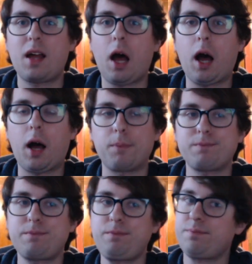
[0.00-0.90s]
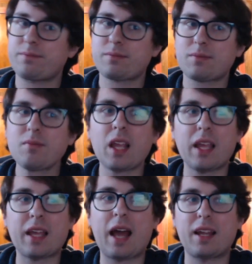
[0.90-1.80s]

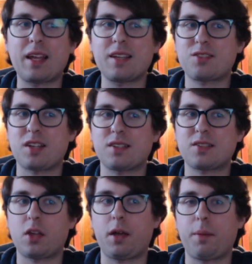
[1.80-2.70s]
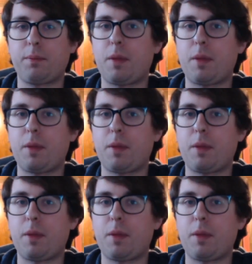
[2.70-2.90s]
It kind of is just the